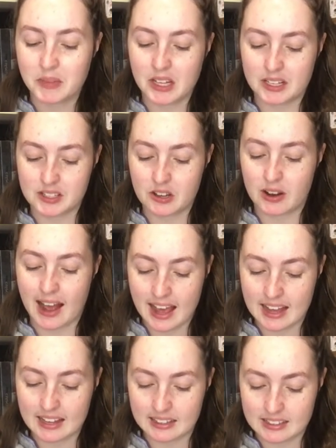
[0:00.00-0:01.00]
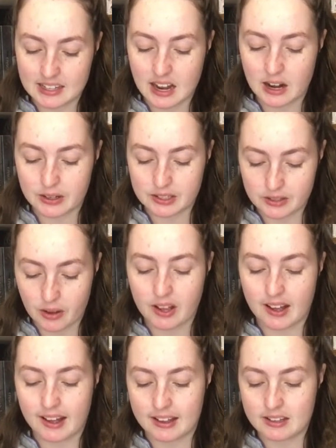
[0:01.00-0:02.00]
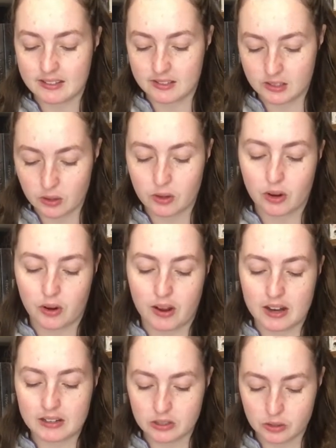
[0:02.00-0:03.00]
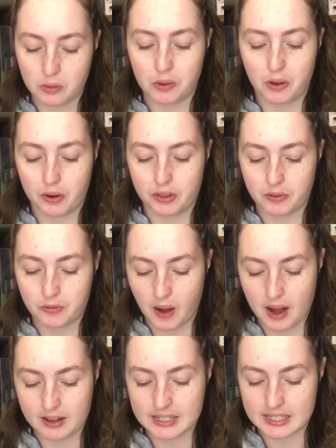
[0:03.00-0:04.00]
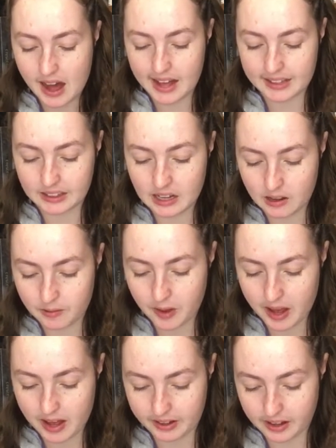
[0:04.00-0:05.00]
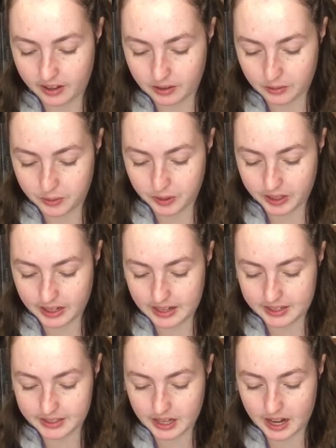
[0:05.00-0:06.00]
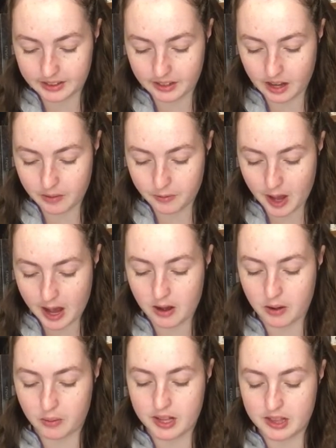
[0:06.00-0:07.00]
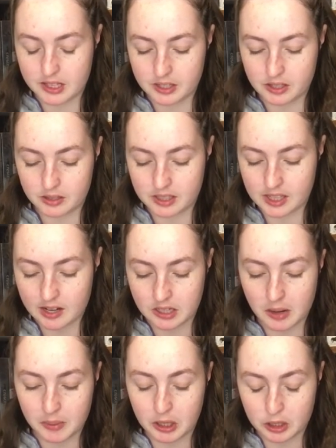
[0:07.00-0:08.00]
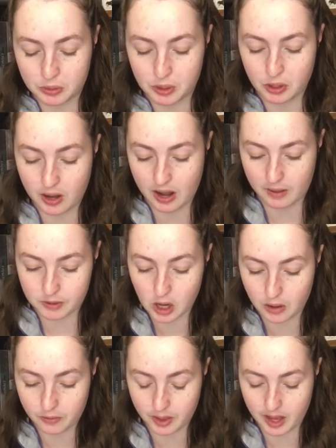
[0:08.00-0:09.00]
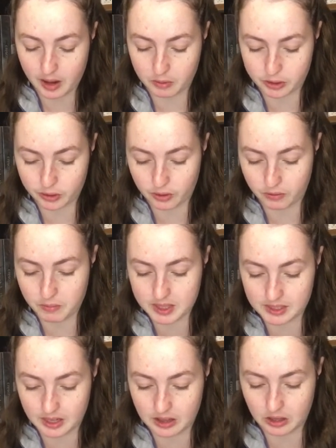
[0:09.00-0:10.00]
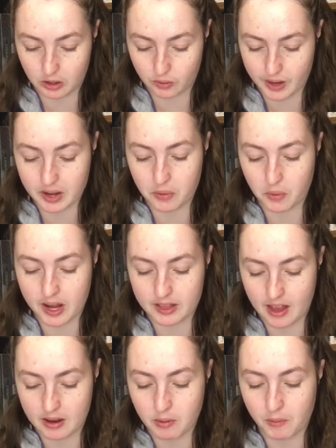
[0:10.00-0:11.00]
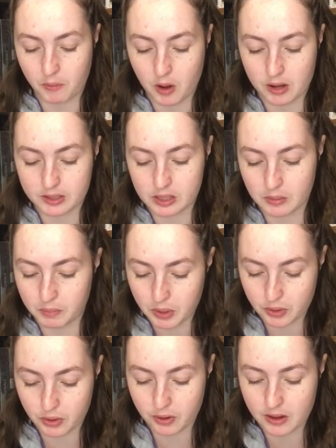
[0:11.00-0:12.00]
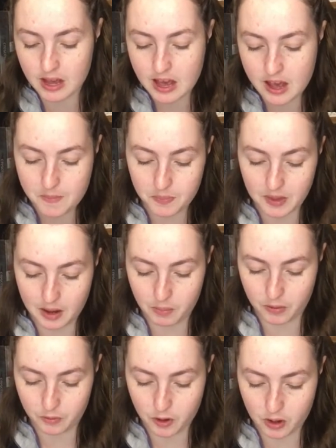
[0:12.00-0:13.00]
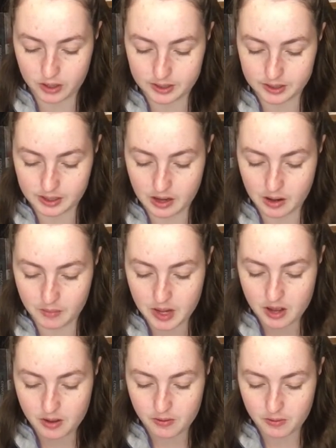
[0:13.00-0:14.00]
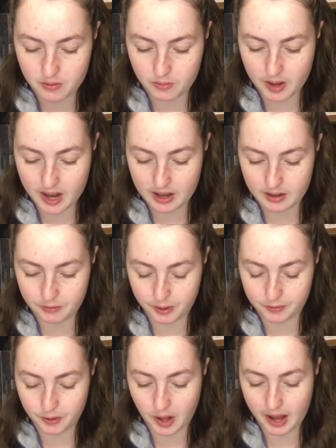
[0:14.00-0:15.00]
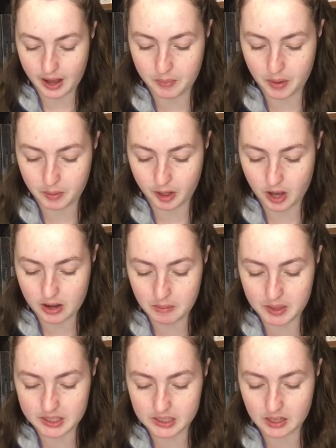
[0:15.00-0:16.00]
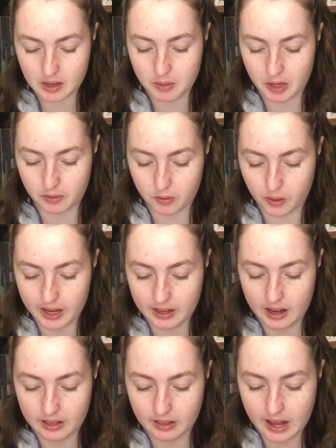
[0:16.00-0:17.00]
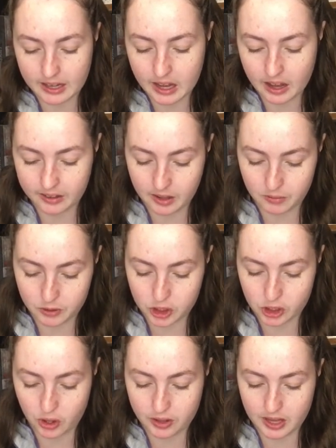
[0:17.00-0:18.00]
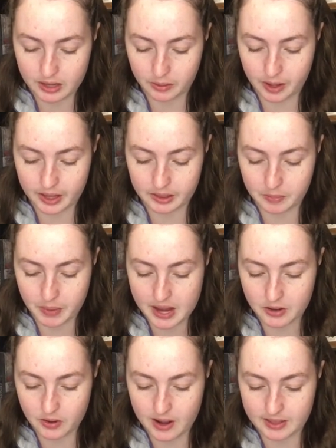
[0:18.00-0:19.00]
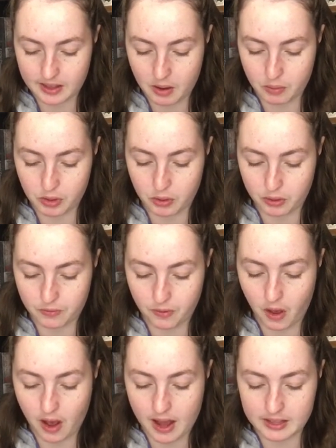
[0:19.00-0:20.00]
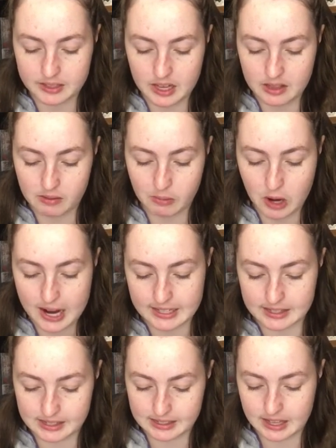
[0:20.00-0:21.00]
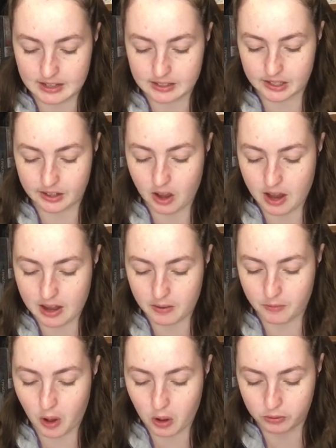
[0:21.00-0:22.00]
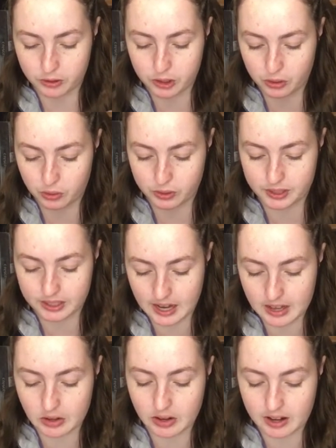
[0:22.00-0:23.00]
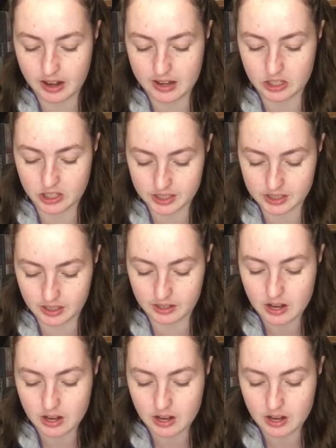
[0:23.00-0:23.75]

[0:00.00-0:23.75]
got Aang, Katara, Sokka, Zuko, and Azula on the front. I love how colourful it is. I love how in this centre, because we don't have Toph there, we're sort of missing the greenery. Like, we've got some blue and we've got some red for the fire, we're kind of missing a bit of green. And I like how they've shown that around the background there with all the vines, and the white in the center kind of holds it all together and doesn't